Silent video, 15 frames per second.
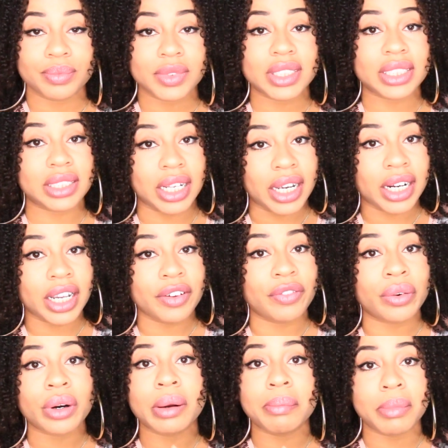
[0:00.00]
Study
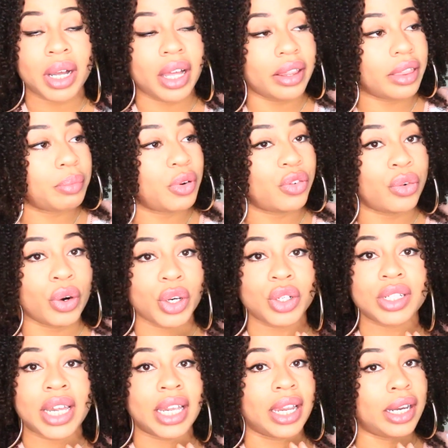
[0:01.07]
for a month before you
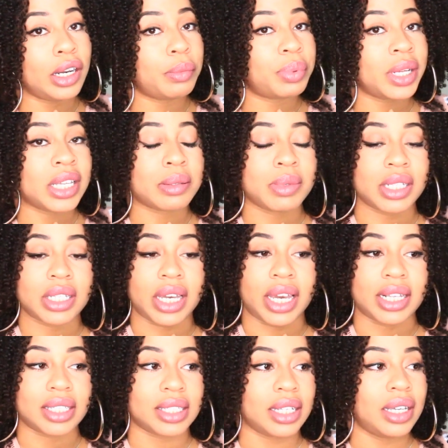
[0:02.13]
take any placement
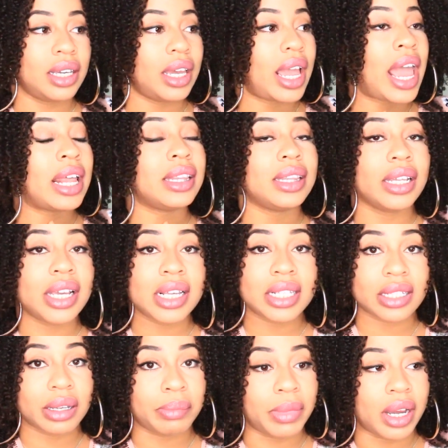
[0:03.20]
test. At
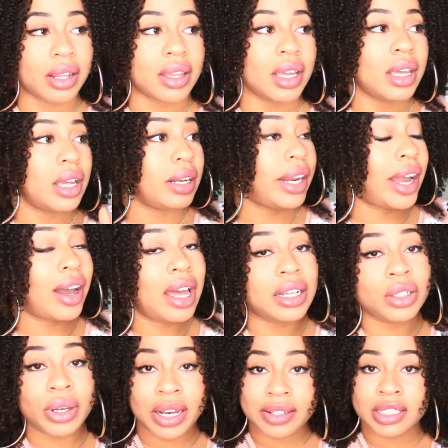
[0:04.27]
least a month. Now, I
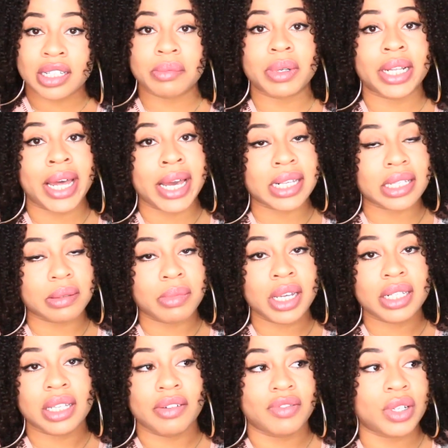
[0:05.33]
do have some
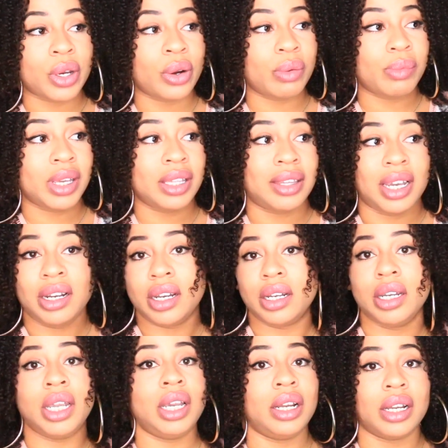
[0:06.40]
classmates have told me they didn't
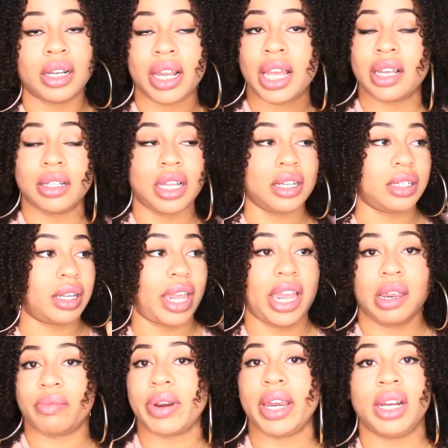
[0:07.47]
need it. They
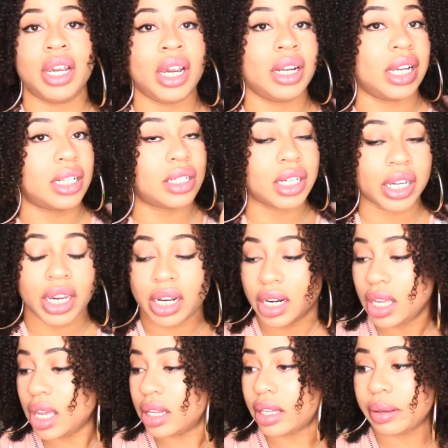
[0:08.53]
came right in, they took it,
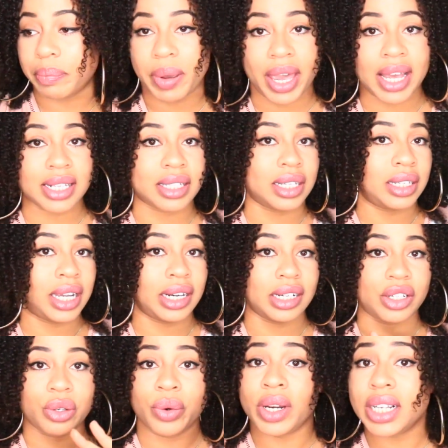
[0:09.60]
they passed it. They
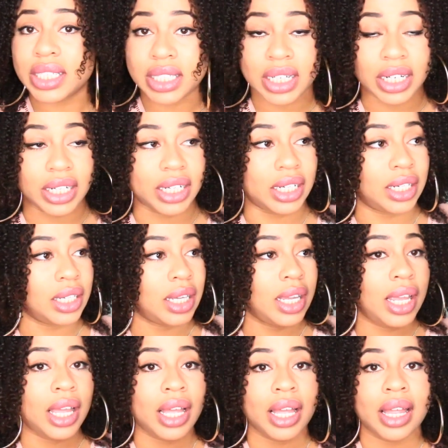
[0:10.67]
didn't do any studying.
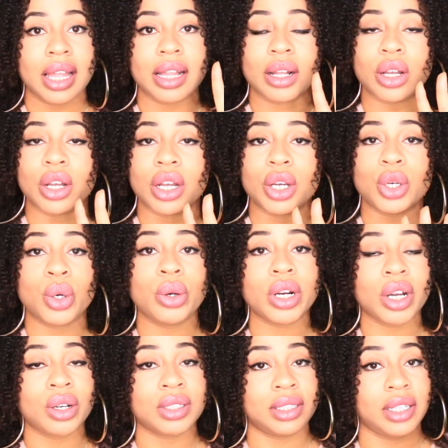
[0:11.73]

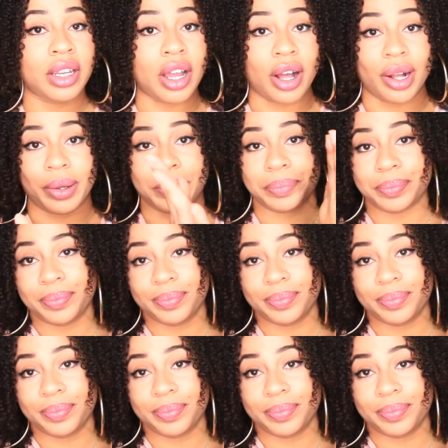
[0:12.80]
Kudos to y'all.